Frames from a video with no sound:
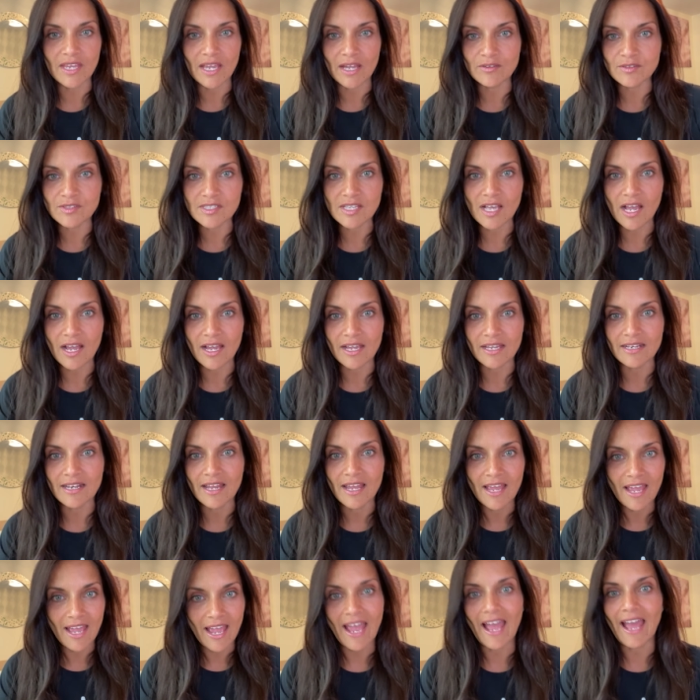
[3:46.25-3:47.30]
the
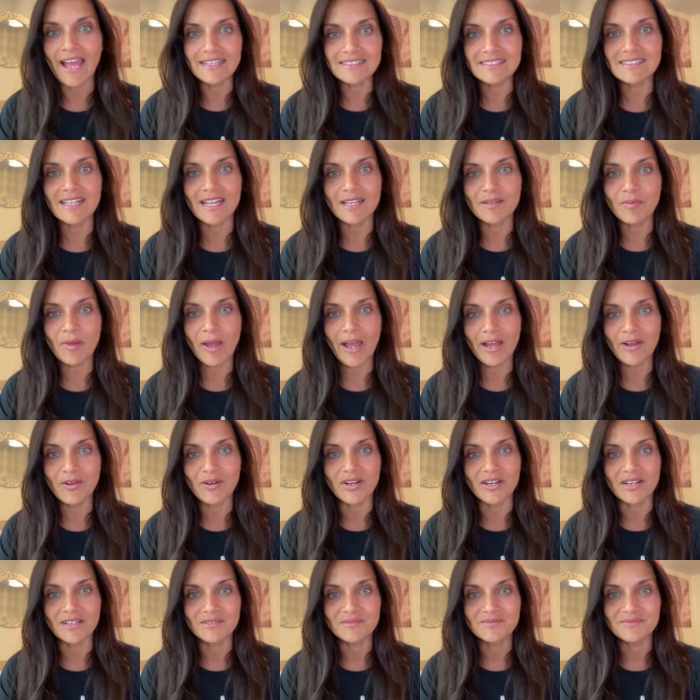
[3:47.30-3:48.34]
outside has that
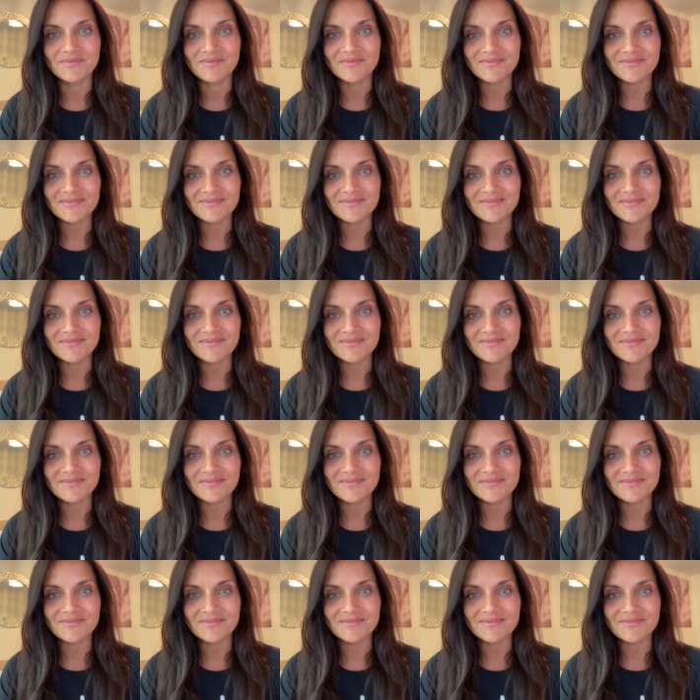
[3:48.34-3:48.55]
power.